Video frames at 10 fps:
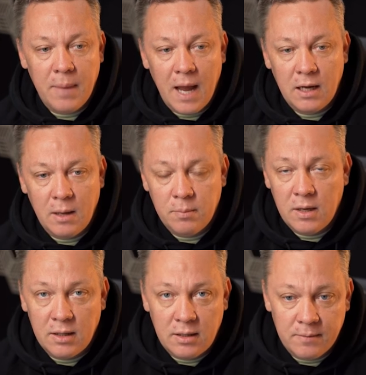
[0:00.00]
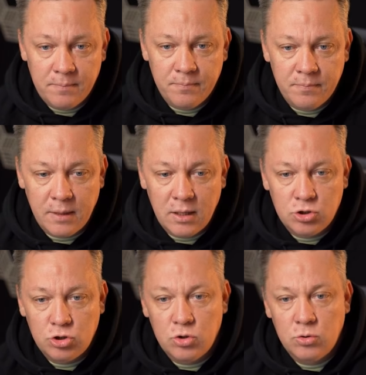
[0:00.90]
backup link,
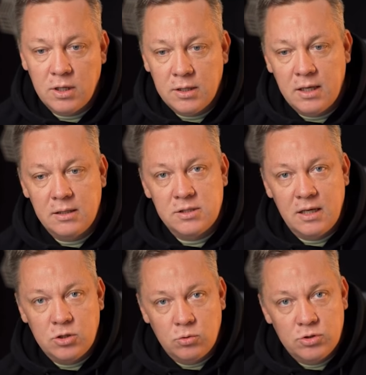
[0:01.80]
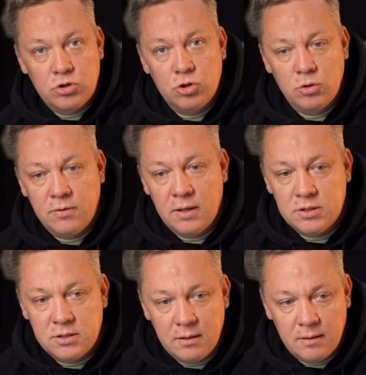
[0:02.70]
ensuring continuous
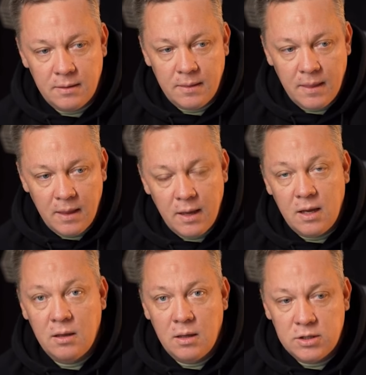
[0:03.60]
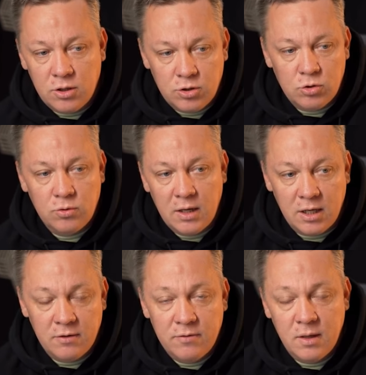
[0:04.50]
service. Here is our
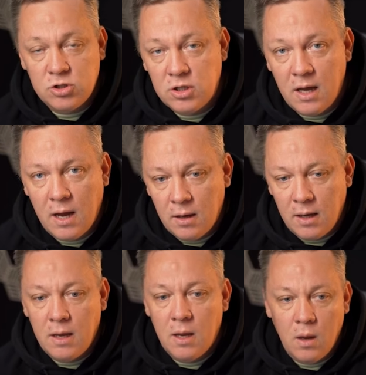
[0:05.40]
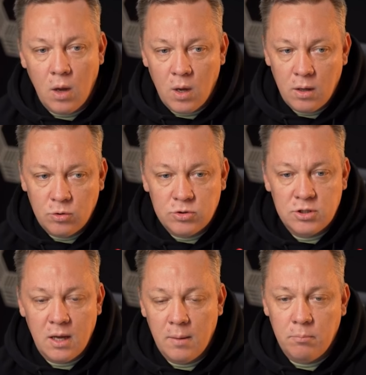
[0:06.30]
unique functionality auto
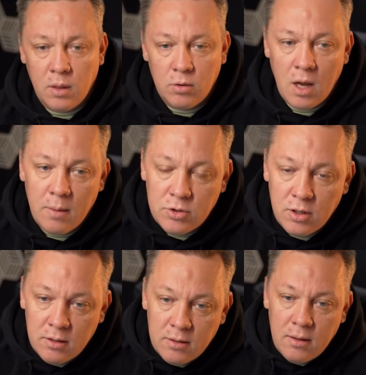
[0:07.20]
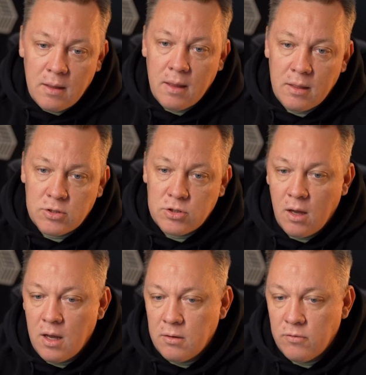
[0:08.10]
stop mode option, the
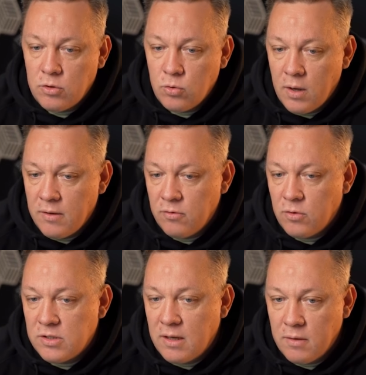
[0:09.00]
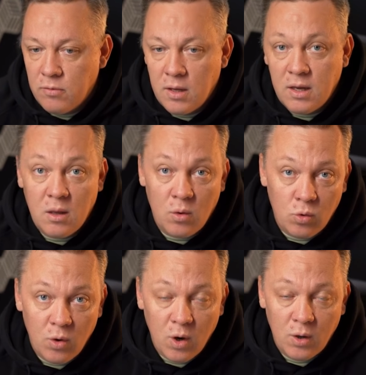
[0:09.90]
slider for 24/7 running
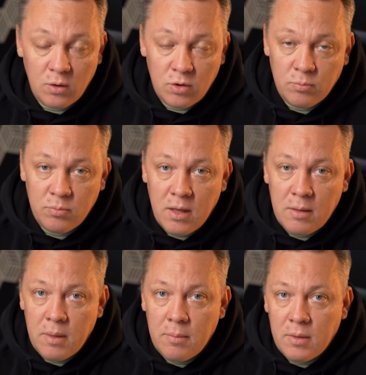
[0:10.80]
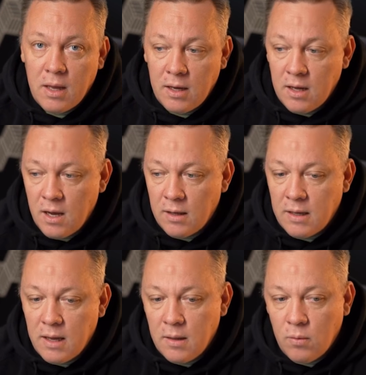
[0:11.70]
or autocomplete by playing
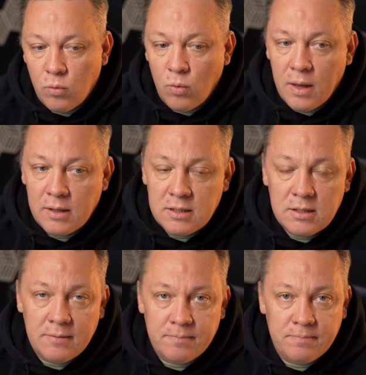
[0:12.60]
content once.